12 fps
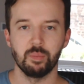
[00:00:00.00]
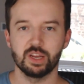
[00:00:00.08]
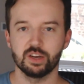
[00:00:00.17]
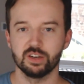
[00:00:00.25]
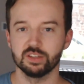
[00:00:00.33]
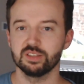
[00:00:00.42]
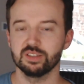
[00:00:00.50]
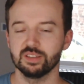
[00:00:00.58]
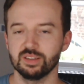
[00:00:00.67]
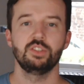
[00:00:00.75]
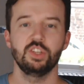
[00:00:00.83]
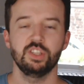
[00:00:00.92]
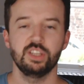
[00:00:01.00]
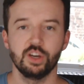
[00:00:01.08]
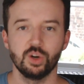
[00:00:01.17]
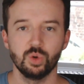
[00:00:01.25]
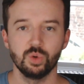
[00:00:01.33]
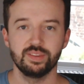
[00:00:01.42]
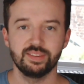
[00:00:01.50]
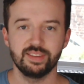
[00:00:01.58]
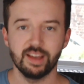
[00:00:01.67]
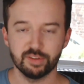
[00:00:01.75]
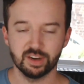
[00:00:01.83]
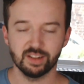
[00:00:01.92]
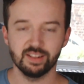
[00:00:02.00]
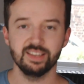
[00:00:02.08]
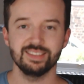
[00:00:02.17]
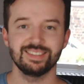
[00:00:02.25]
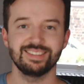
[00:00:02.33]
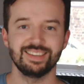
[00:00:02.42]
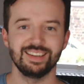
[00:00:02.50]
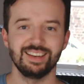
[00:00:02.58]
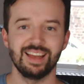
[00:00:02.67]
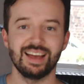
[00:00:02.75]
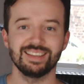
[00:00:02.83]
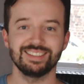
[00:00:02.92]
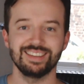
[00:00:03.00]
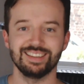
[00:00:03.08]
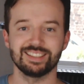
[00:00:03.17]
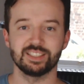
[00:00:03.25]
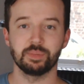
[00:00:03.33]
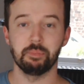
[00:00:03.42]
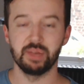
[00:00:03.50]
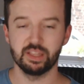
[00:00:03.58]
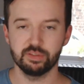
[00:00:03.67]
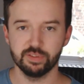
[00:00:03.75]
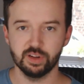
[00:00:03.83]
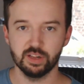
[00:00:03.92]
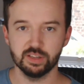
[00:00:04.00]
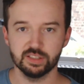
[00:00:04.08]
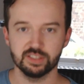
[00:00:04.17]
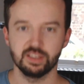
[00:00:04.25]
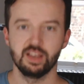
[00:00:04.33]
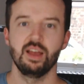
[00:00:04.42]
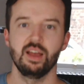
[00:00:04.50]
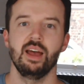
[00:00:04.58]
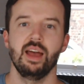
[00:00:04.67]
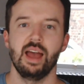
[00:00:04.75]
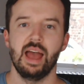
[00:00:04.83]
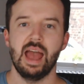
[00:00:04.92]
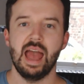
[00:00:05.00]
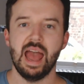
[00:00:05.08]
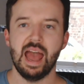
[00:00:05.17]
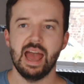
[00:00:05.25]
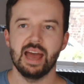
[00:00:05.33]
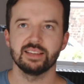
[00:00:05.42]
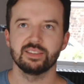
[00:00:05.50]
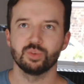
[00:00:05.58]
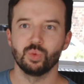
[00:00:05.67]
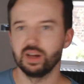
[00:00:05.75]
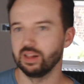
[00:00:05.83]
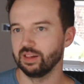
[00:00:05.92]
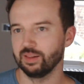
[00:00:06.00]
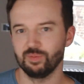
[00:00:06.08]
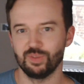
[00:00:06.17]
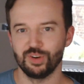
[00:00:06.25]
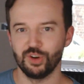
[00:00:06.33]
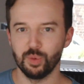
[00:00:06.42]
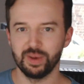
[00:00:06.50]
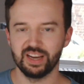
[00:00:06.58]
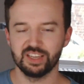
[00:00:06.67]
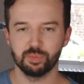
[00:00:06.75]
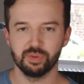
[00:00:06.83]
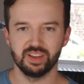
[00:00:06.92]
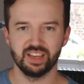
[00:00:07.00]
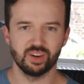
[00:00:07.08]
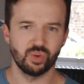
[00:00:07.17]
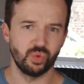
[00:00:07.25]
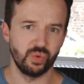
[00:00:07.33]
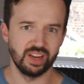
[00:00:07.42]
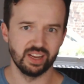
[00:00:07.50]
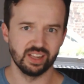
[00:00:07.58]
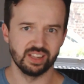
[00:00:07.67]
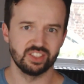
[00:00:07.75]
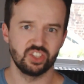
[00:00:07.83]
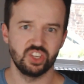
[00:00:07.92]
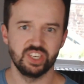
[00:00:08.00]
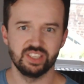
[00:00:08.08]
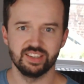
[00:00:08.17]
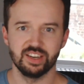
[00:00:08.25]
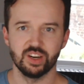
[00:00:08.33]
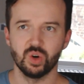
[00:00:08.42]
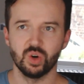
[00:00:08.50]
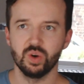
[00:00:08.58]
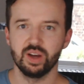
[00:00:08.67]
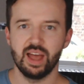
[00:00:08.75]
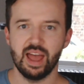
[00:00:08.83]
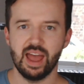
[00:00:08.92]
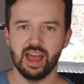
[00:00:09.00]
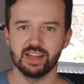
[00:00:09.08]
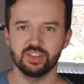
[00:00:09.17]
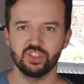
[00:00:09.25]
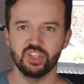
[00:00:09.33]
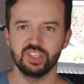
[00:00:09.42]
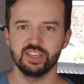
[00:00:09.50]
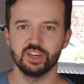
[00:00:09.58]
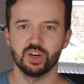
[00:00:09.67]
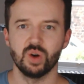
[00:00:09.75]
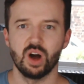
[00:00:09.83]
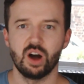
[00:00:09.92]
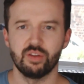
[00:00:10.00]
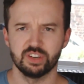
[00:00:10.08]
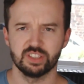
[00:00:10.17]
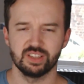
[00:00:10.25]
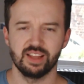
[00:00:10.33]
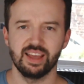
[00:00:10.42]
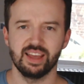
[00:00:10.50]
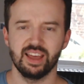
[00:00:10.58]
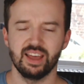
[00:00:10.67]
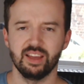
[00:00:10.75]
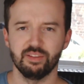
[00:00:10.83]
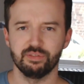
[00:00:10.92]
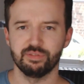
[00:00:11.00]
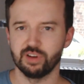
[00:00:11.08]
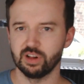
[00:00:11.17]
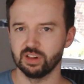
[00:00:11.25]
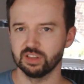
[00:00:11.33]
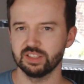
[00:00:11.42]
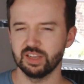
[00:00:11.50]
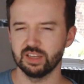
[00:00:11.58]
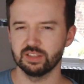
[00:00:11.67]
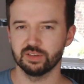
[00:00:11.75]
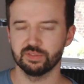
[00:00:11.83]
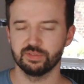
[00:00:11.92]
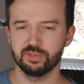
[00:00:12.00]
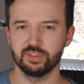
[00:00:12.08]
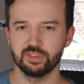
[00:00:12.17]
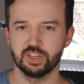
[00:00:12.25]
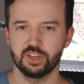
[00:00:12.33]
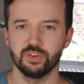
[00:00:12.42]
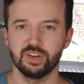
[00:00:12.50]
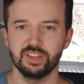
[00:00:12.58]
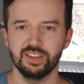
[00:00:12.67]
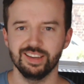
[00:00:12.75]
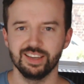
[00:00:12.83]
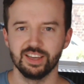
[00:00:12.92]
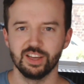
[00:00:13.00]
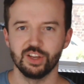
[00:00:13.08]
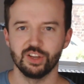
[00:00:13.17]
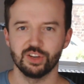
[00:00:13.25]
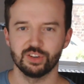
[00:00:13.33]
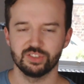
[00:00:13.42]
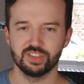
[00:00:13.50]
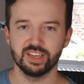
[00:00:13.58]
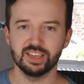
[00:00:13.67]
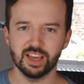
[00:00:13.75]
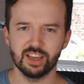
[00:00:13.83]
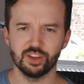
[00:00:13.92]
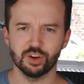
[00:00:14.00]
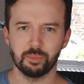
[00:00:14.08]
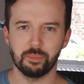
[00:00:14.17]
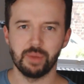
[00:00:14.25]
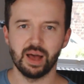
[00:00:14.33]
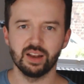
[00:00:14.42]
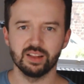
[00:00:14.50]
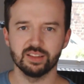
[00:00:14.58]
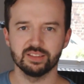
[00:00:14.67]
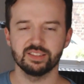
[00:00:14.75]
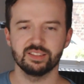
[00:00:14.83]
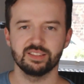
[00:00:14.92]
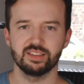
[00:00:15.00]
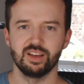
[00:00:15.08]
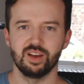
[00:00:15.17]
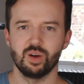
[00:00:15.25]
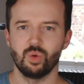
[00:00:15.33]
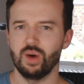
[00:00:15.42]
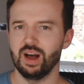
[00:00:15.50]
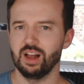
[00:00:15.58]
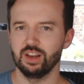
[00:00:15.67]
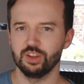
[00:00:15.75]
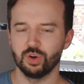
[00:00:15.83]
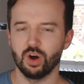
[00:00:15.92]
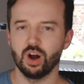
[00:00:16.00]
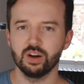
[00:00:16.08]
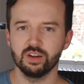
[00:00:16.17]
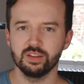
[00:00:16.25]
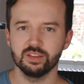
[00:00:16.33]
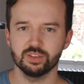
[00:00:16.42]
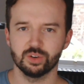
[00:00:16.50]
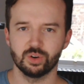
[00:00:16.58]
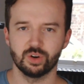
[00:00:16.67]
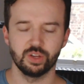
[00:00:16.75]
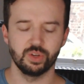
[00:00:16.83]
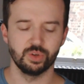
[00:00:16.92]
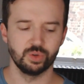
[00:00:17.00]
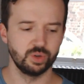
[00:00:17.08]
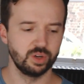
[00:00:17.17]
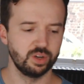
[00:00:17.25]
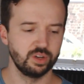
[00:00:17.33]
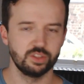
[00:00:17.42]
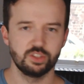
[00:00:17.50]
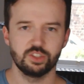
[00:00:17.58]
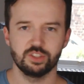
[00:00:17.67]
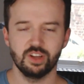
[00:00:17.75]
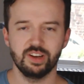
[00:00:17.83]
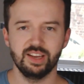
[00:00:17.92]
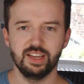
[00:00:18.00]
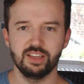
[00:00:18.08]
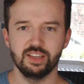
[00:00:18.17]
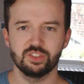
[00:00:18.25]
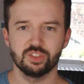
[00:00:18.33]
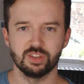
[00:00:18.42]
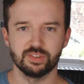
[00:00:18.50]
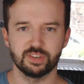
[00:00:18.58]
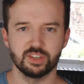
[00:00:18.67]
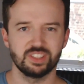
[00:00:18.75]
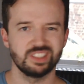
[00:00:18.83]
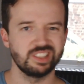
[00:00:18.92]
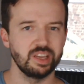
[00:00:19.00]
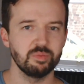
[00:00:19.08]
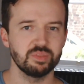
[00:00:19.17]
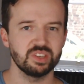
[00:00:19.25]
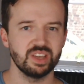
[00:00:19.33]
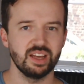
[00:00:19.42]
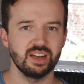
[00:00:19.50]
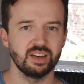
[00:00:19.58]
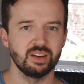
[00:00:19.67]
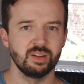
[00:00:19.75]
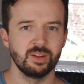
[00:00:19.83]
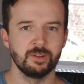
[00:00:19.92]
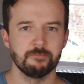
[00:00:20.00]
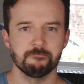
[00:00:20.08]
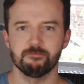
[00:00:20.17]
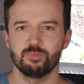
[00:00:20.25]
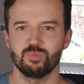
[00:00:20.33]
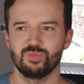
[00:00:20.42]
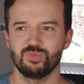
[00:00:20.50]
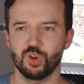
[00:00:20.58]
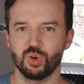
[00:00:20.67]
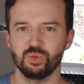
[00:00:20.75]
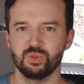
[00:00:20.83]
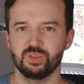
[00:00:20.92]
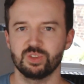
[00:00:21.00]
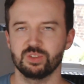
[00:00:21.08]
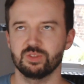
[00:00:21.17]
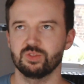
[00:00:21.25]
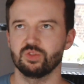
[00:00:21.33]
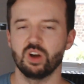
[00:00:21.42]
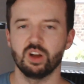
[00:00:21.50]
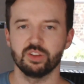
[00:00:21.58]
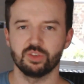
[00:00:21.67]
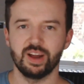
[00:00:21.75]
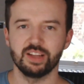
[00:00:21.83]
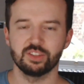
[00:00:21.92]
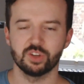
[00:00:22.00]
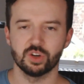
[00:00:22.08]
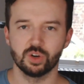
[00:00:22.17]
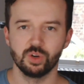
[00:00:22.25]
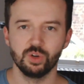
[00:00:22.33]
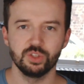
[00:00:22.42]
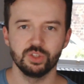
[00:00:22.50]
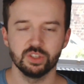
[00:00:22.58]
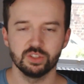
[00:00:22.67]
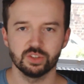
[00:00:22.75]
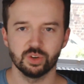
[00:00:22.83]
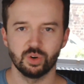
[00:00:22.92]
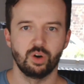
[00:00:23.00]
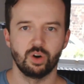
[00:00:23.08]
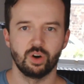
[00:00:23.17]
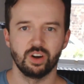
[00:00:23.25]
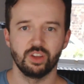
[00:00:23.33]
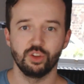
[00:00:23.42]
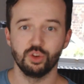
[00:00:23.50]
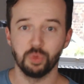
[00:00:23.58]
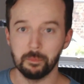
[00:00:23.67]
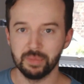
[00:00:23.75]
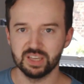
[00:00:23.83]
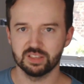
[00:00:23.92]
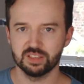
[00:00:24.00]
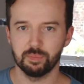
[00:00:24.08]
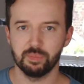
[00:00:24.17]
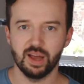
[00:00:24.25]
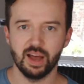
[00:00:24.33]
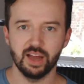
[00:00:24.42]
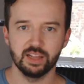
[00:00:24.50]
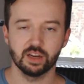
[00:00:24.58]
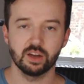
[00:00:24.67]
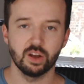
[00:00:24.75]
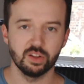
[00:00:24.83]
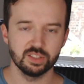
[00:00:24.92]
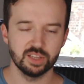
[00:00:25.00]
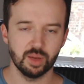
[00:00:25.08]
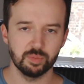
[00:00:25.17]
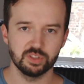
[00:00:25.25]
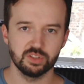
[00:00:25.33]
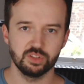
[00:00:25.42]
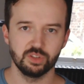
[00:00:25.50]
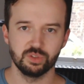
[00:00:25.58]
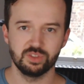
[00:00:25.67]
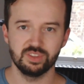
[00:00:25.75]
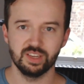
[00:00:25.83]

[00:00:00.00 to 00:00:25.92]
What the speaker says: because GTO definitely still has its pitfalls as well. Nobody's playing a real GTO, and GTO offers like a false sense of security. You're thinking you're balanced while you aren't, or you study solver sims and don't draw the right conclusions, or you misapply the concepts you